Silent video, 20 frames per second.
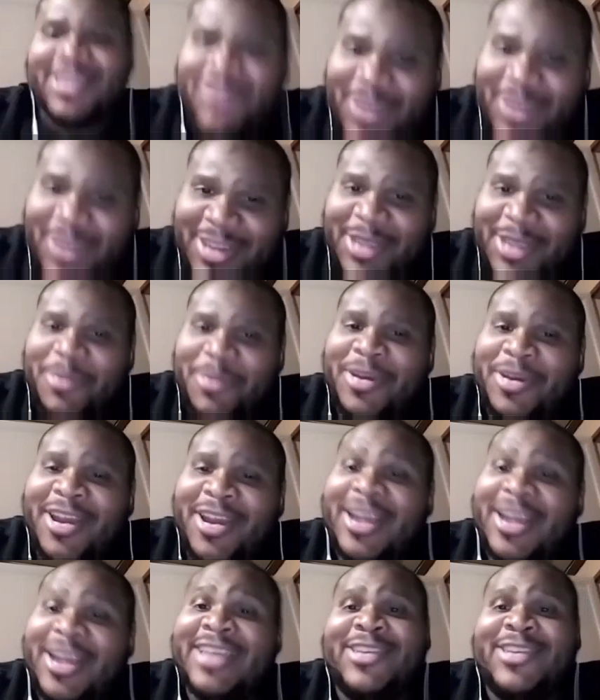fucked up
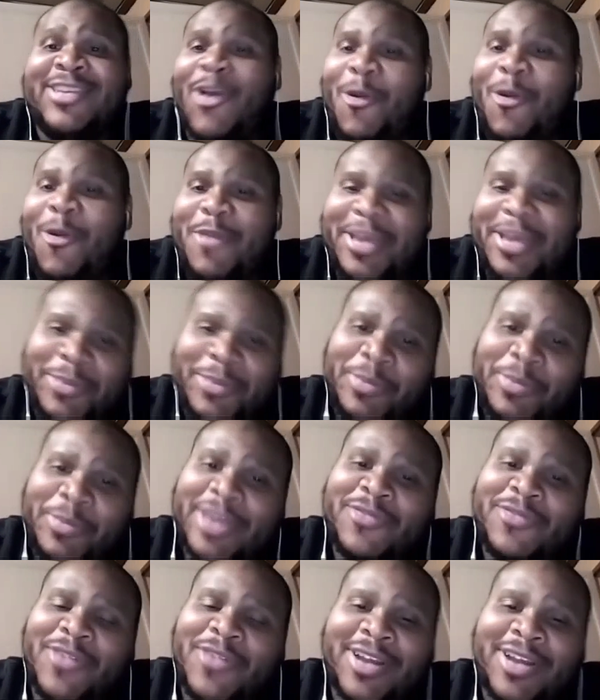here, it's all, it's
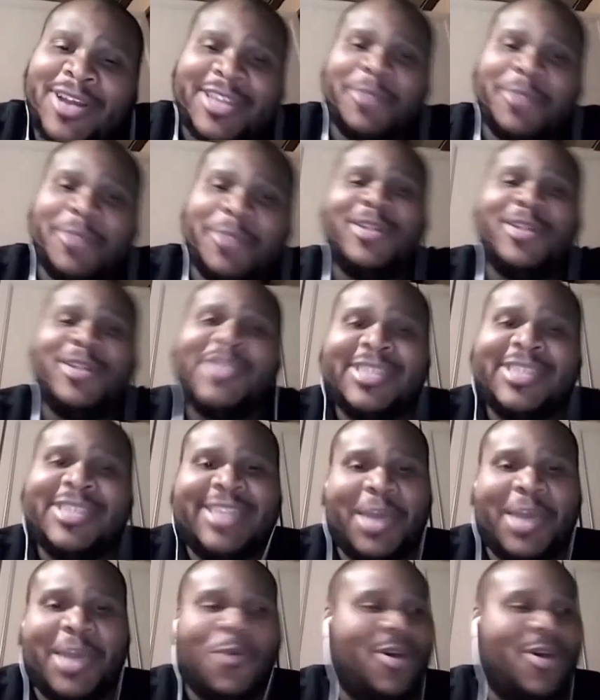been fucked up here since
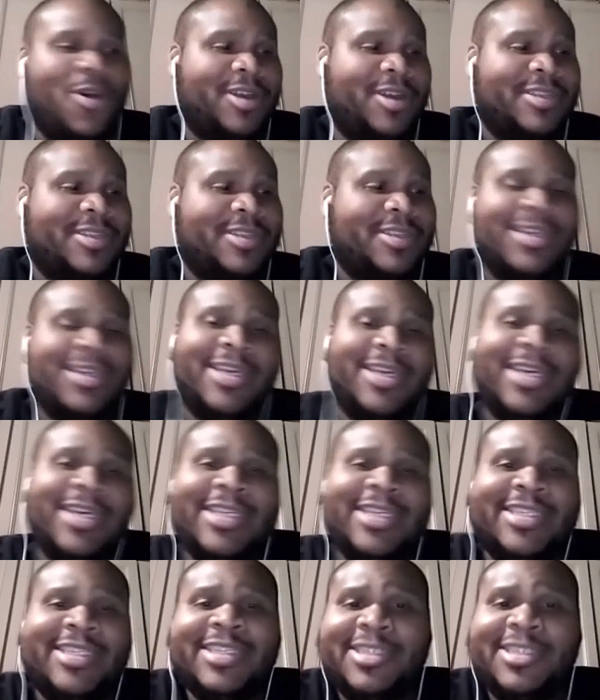day one.
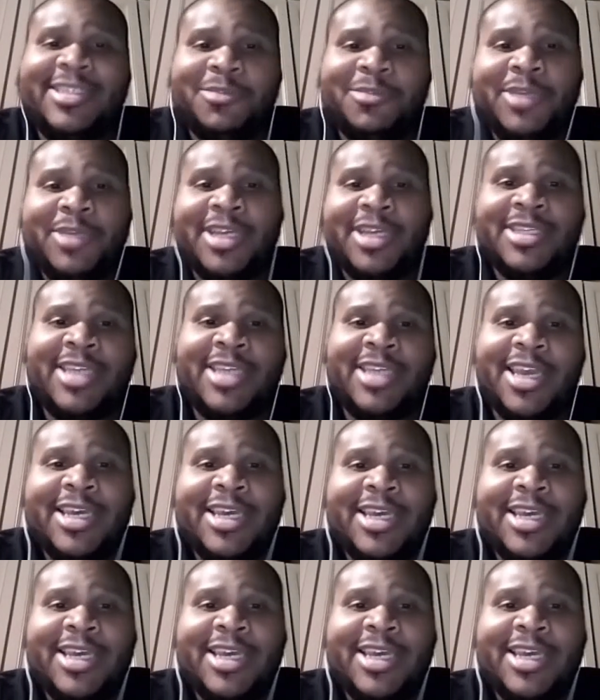System I mean, if she, get,